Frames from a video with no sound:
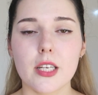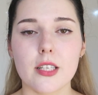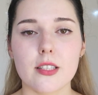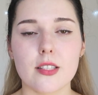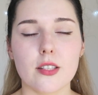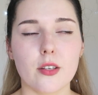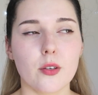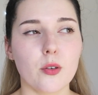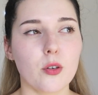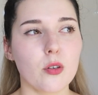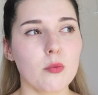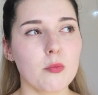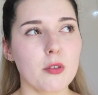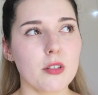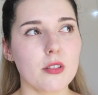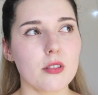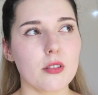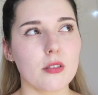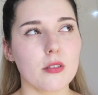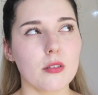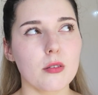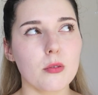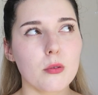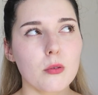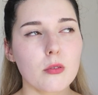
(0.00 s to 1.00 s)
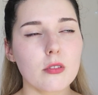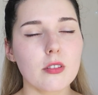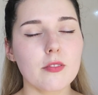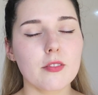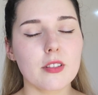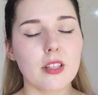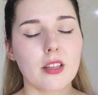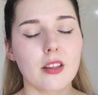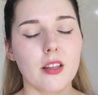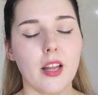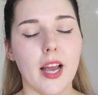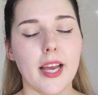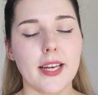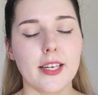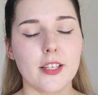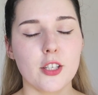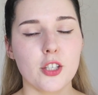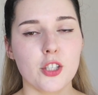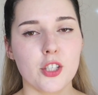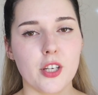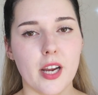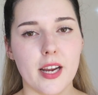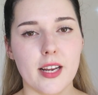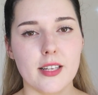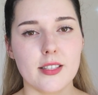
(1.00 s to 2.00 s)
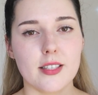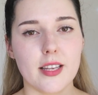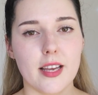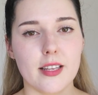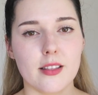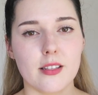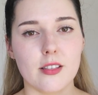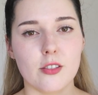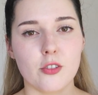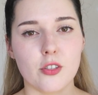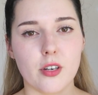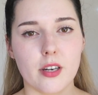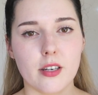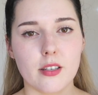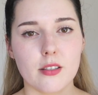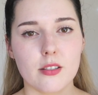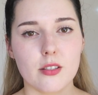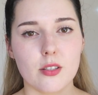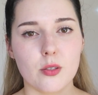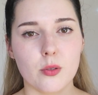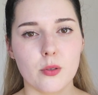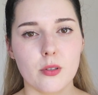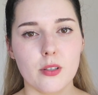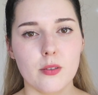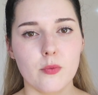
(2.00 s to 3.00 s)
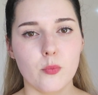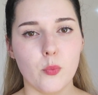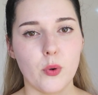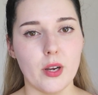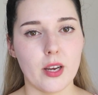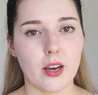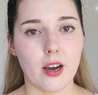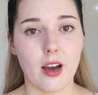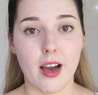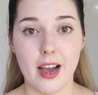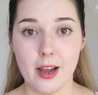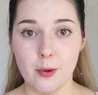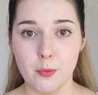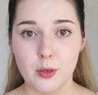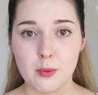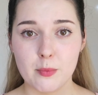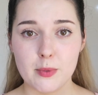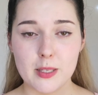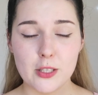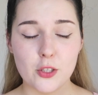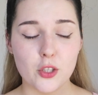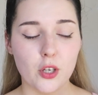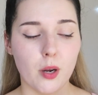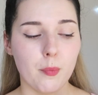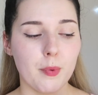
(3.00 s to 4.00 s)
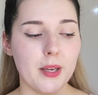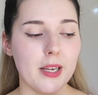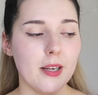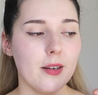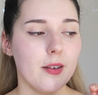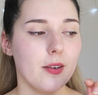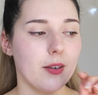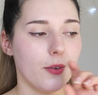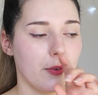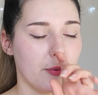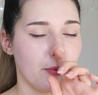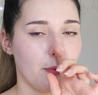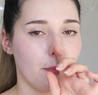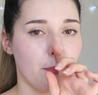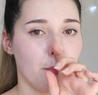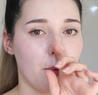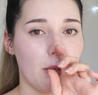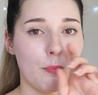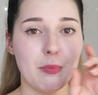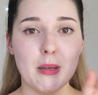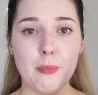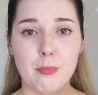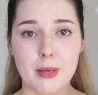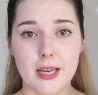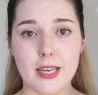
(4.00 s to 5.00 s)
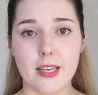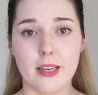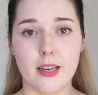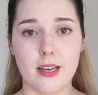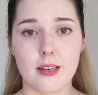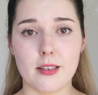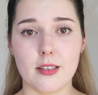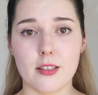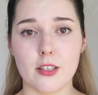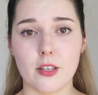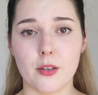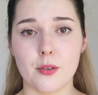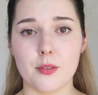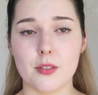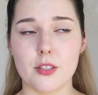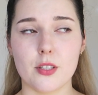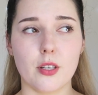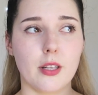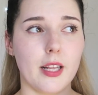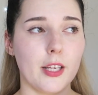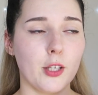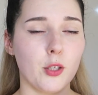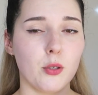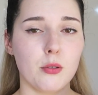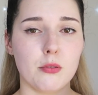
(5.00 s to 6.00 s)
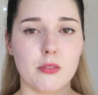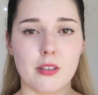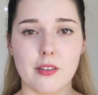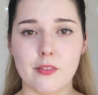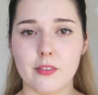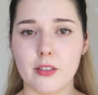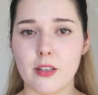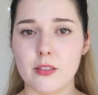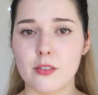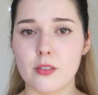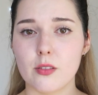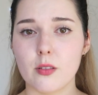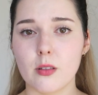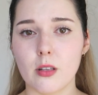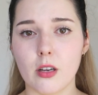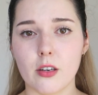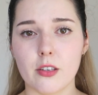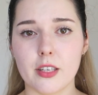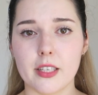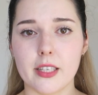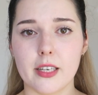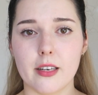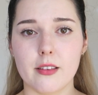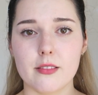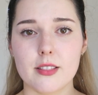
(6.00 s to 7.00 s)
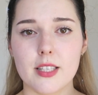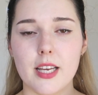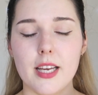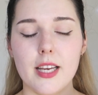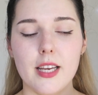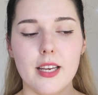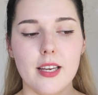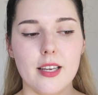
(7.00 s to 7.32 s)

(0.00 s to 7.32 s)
So almost all of the lighter shades at the drugstore where I would be shopping would be pink undertones, so like your Revlons, your L'Oreals.